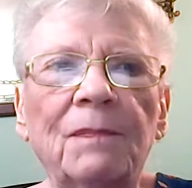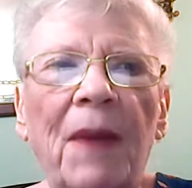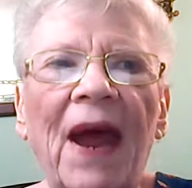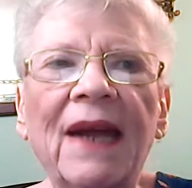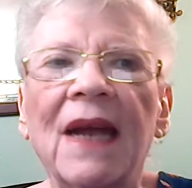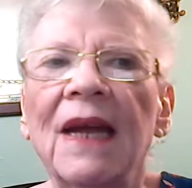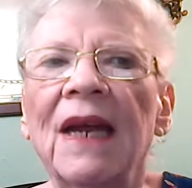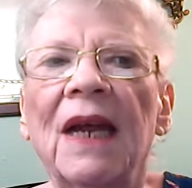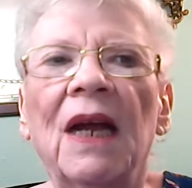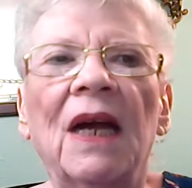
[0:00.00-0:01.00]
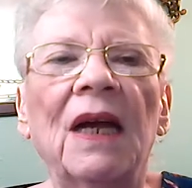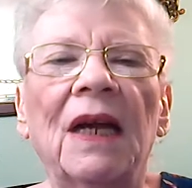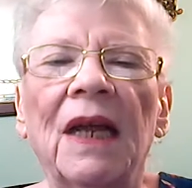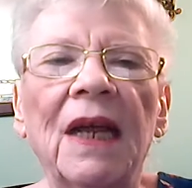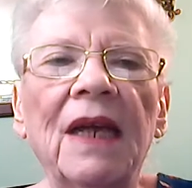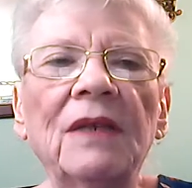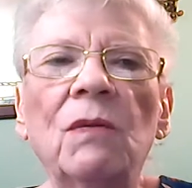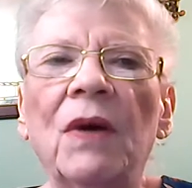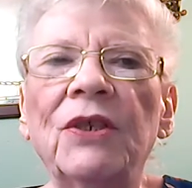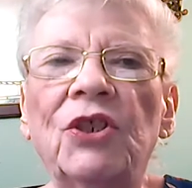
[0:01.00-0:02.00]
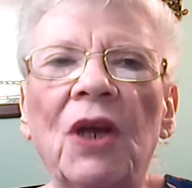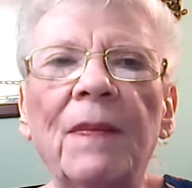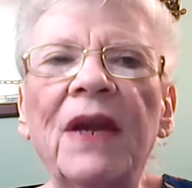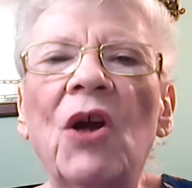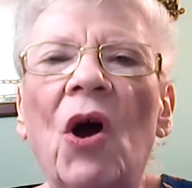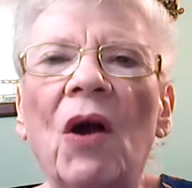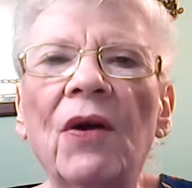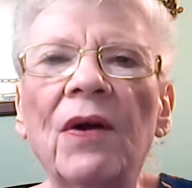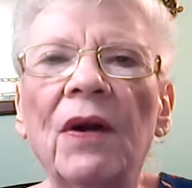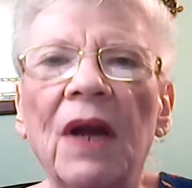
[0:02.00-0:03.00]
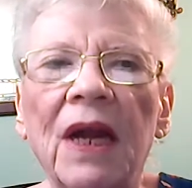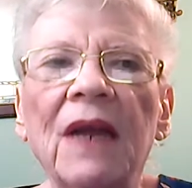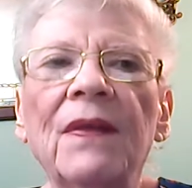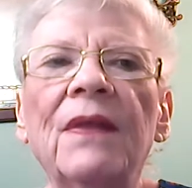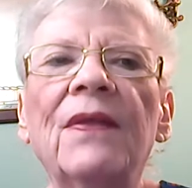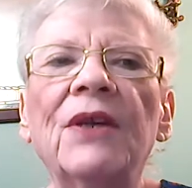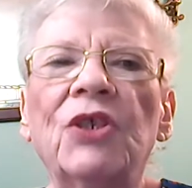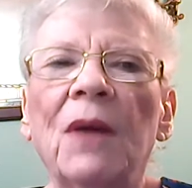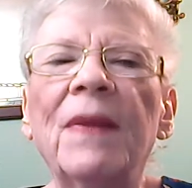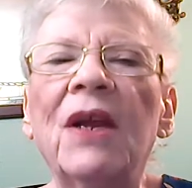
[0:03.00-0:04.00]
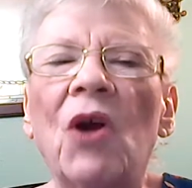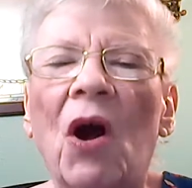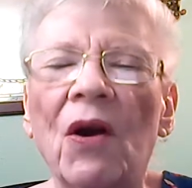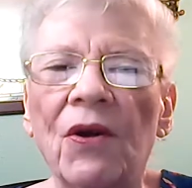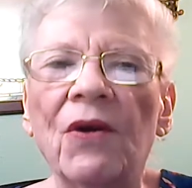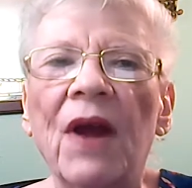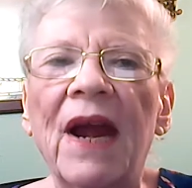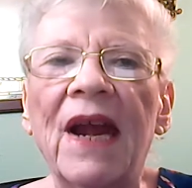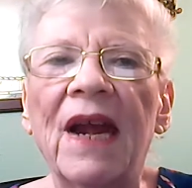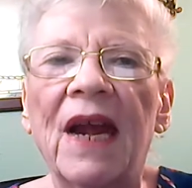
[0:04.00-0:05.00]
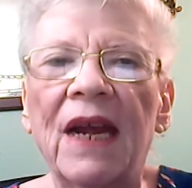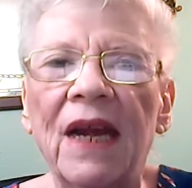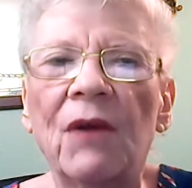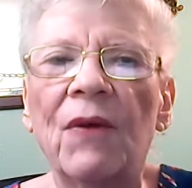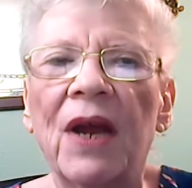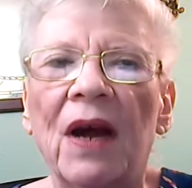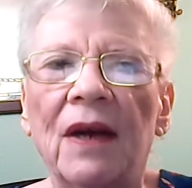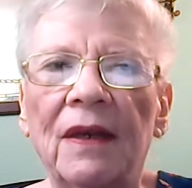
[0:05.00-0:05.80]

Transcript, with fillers: back in when Jimmy Carter, in the Jimmy Carter era.